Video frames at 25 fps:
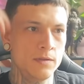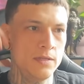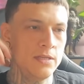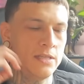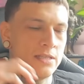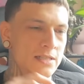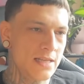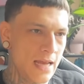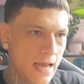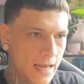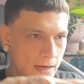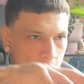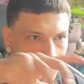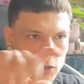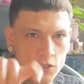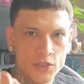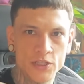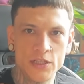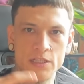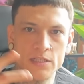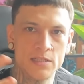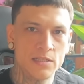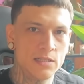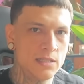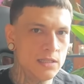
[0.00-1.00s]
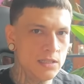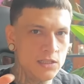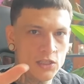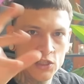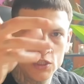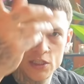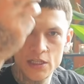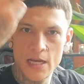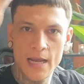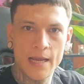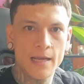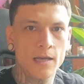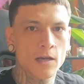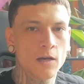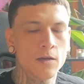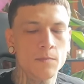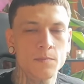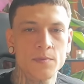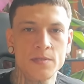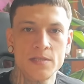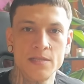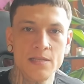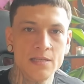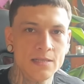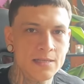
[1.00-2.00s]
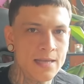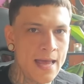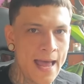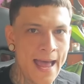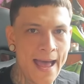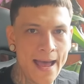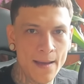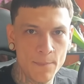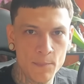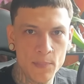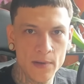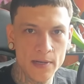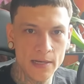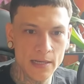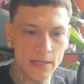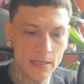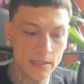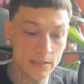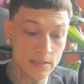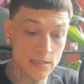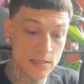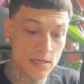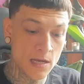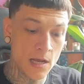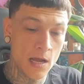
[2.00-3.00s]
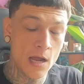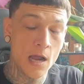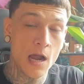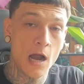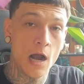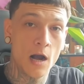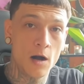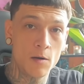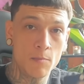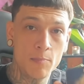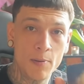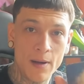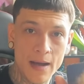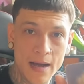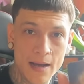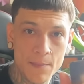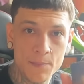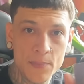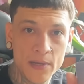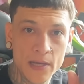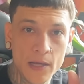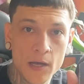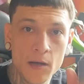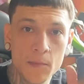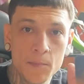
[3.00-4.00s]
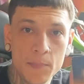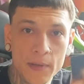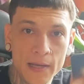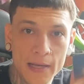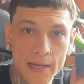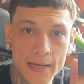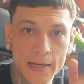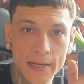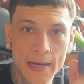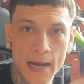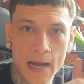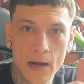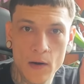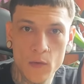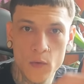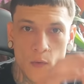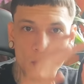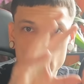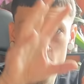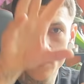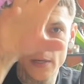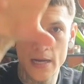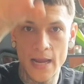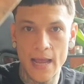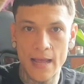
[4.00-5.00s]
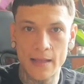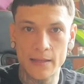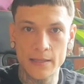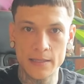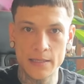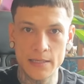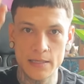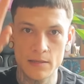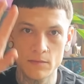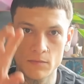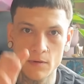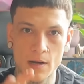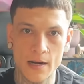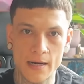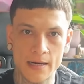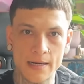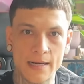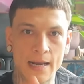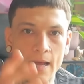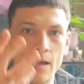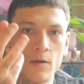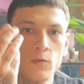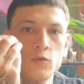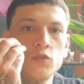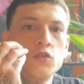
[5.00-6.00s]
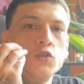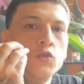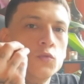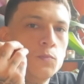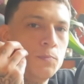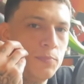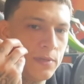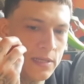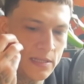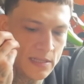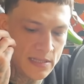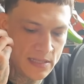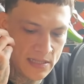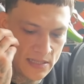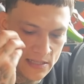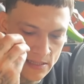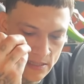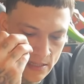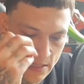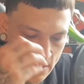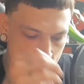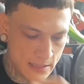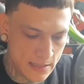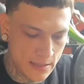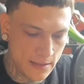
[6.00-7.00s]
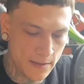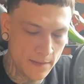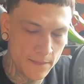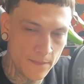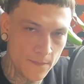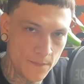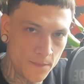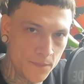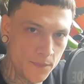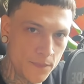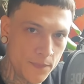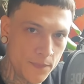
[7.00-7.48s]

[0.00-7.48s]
these energies, these shakeups, these happenings are popping up in our reality right now to be seen.